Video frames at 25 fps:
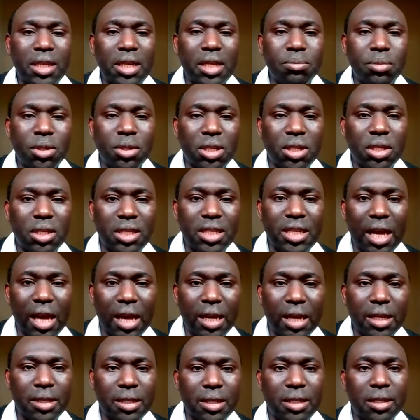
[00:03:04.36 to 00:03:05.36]
theme's
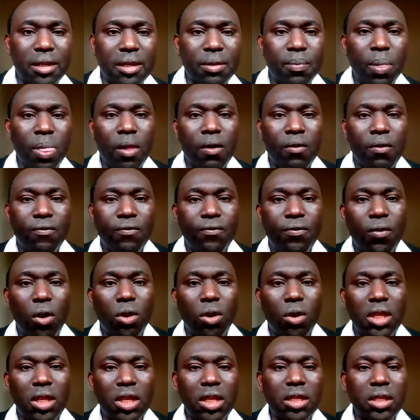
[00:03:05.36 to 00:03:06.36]
test
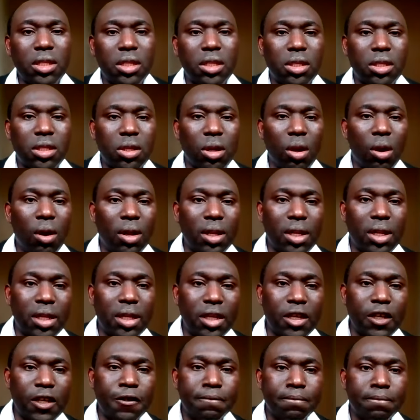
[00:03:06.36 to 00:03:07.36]
for this
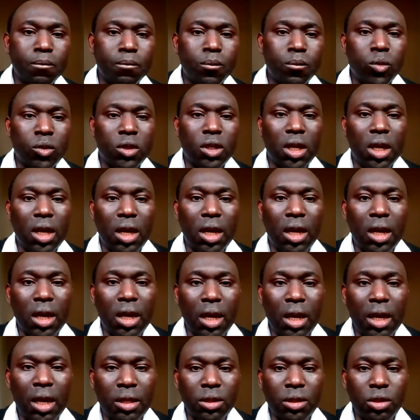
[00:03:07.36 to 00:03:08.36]
study
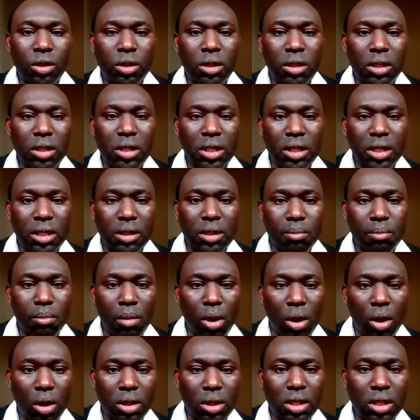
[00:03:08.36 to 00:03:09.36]
this
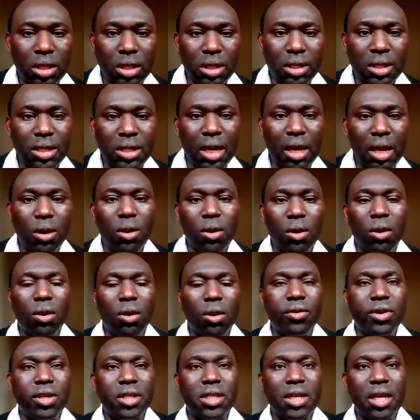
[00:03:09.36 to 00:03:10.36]
month. 2
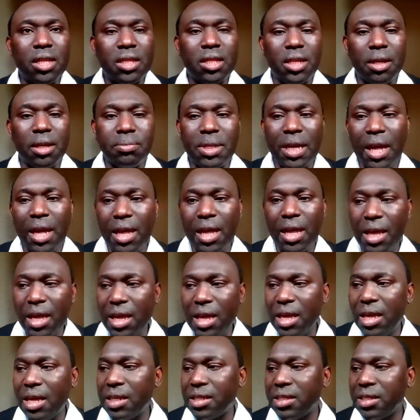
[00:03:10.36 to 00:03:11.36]
Corinthians chapter
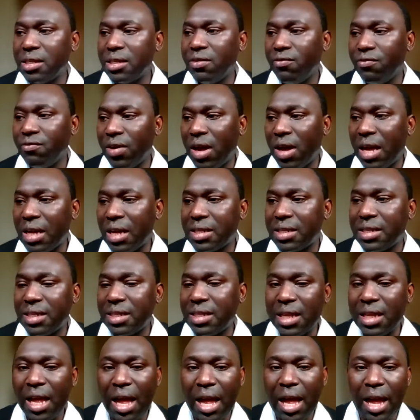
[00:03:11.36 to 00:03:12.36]
8, verse
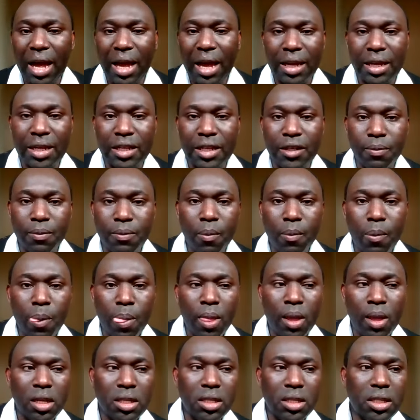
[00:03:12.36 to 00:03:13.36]
9.
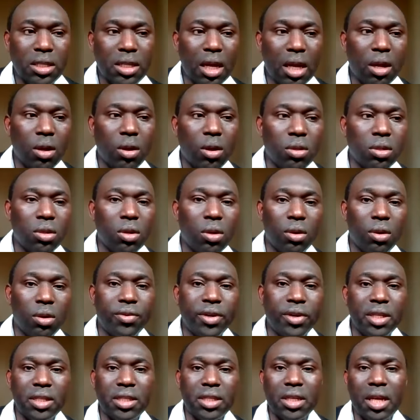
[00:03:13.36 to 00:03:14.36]
2
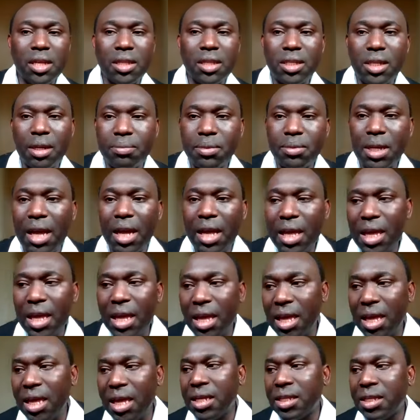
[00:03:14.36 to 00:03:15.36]
Corinthians chapter
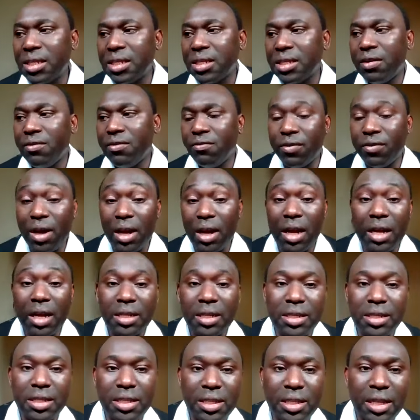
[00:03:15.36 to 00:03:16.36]
8,
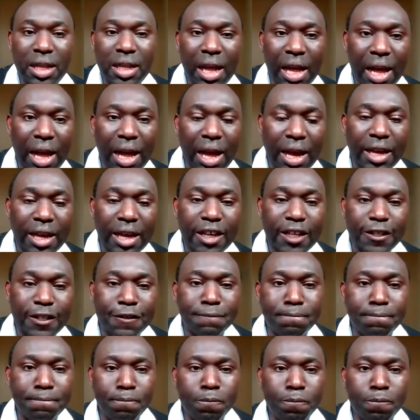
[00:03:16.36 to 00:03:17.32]
verse 9.